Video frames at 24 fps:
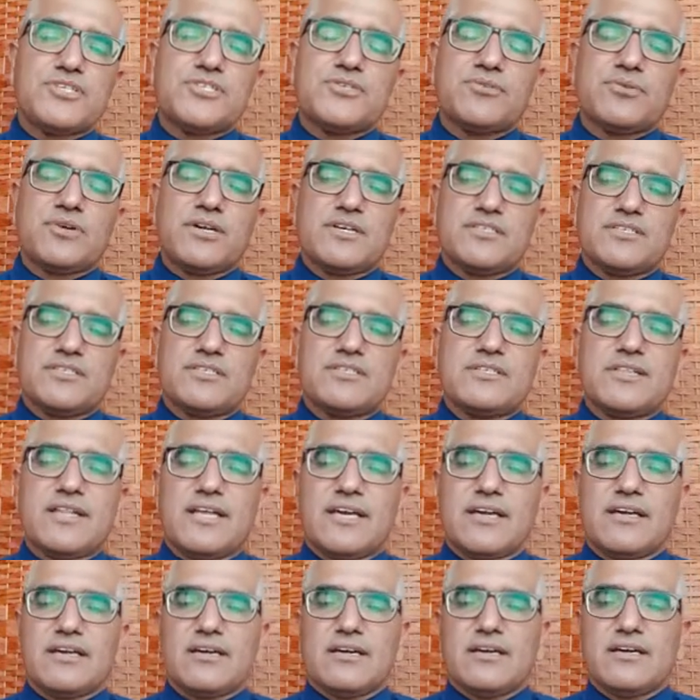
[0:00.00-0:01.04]
cases,
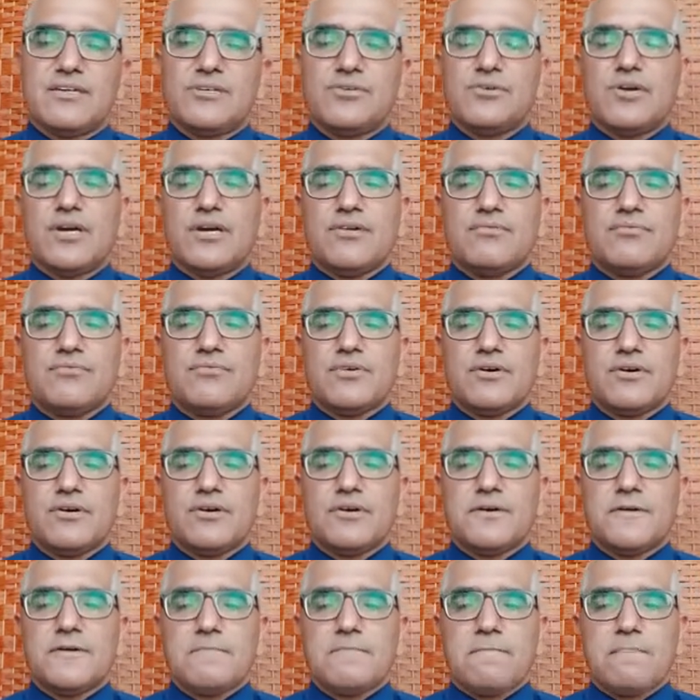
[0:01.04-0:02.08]
like you have
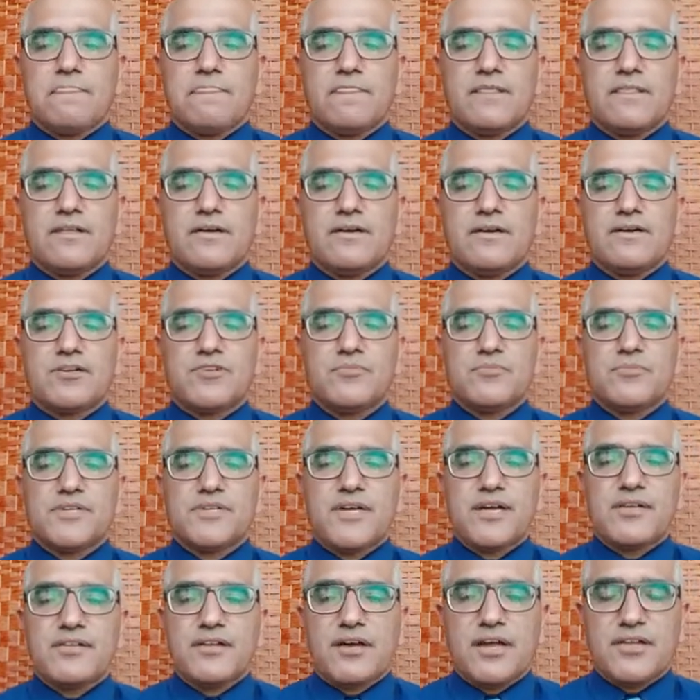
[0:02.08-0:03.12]

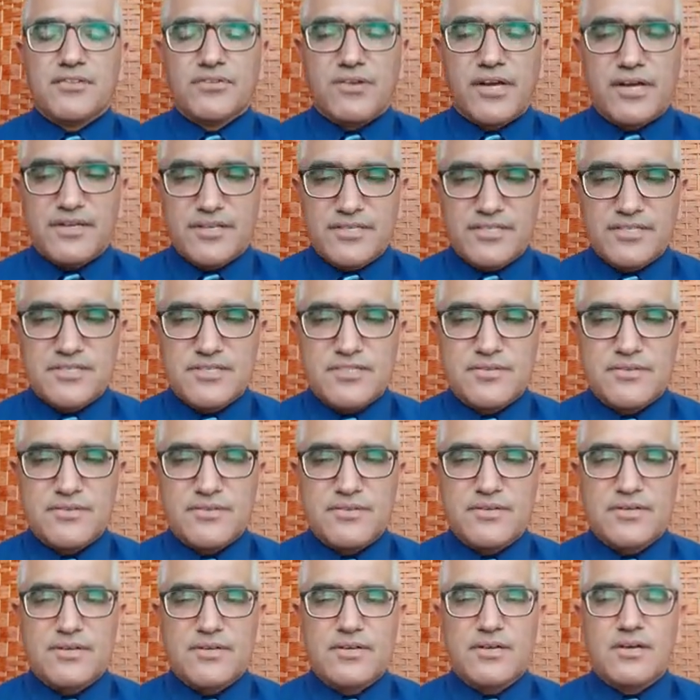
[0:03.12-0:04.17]
rheumatoid arthritis,
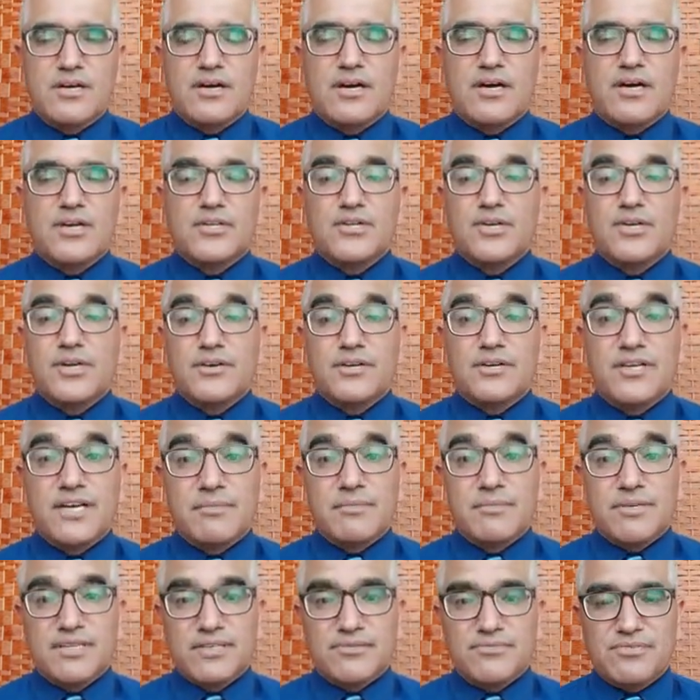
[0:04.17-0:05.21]
you have
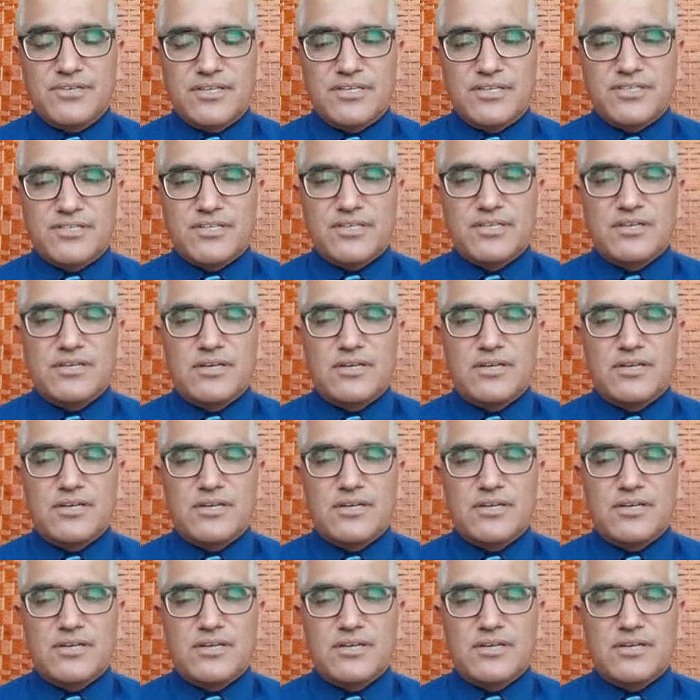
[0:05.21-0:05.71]
diabetic feet.